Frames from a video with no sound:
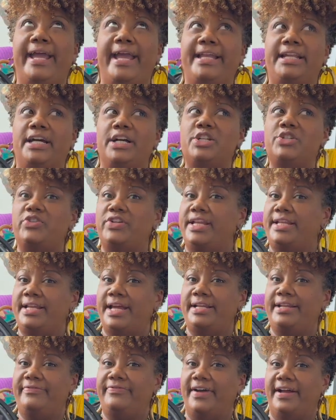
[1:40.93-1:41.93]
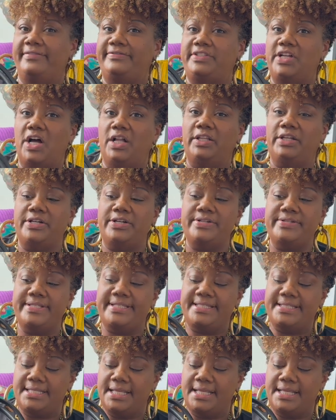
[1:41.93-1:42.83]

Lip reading: $895.